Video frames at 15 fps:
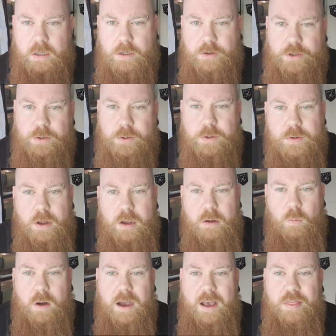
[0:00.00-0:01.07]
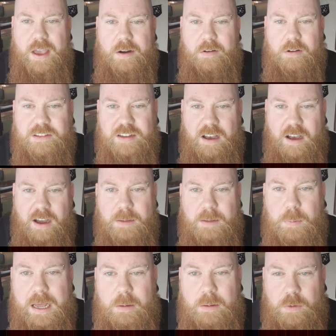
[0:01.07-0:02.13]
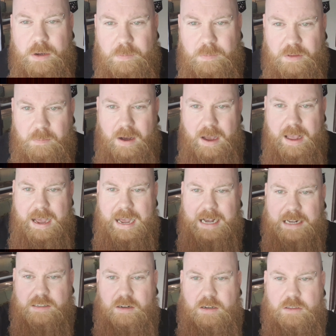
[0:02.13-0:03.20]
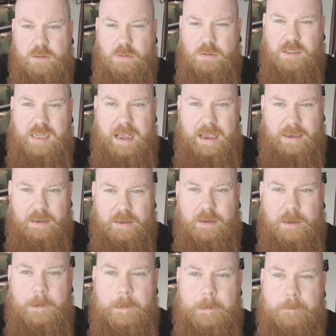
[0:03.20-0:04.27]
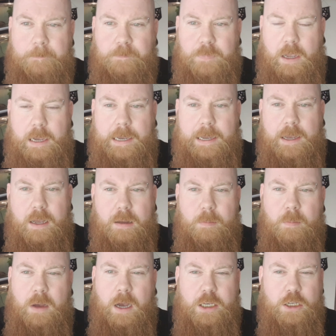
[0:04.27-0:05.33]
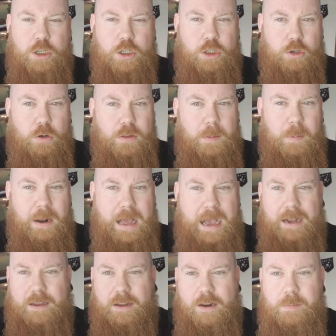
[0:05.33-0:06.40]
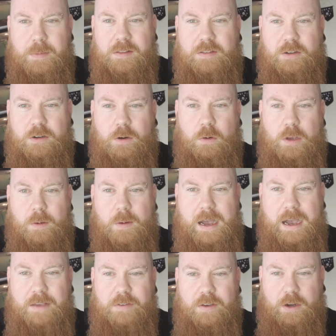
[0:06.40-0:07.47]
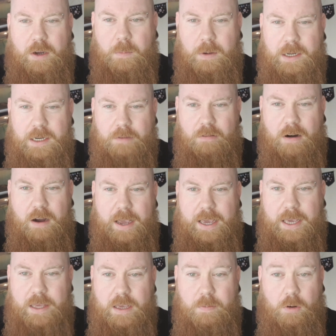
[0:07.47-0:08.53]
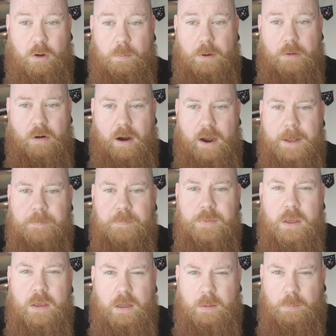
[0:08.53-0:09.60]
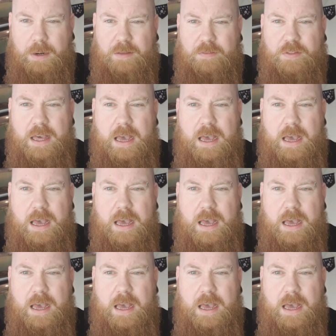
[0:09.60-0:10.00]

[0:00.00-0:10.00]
Do you know why there are tiny black worms in my axolotl's tank? Are you sure they're black? I don't mean to call you out if you're completely right here. You could be right. But if